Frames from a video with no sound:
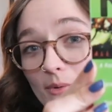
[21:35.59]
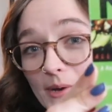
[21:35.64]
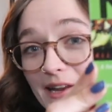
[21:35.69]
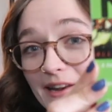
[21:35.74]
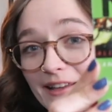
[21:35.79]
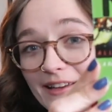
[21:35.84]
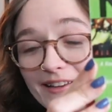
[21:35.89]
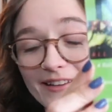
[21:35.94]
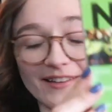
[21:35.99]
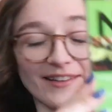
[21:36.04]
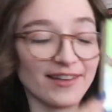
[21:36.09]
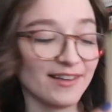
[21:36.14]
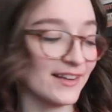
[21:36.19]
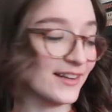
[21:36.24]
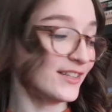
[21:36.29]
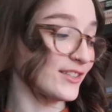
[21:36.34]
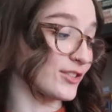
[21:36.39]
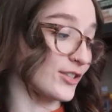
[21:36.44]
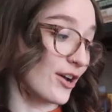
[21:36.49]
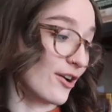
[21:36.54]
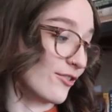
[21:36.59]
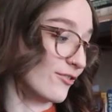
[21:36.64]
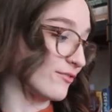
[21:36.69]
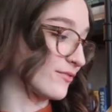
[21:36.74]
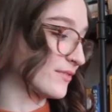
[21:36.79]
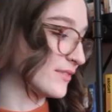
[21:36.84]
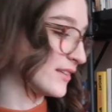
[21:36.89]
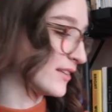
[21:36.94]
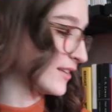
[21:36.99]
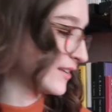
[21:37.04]
reading. So
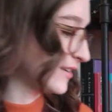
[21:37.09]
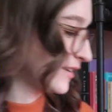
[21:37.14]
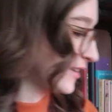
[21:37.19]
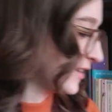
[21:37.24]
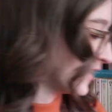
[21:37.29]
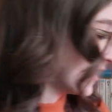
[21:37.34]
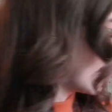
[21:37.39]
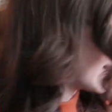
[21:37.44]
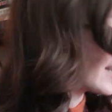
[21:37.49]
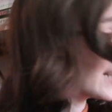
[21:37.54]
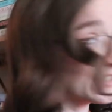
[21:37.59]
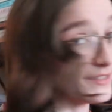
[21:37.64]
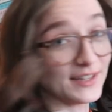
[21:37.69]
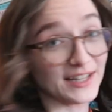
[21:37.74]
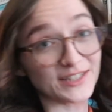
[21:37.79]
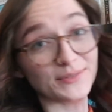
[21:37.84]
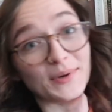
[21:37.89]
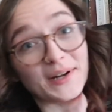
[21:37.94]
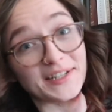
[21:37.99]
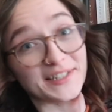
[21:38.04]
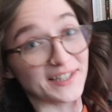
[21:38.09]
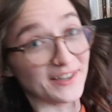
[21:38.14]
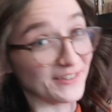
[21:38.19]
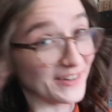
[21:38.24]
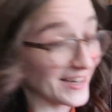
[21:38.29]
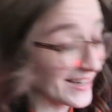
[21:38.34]
I guess that's why it's out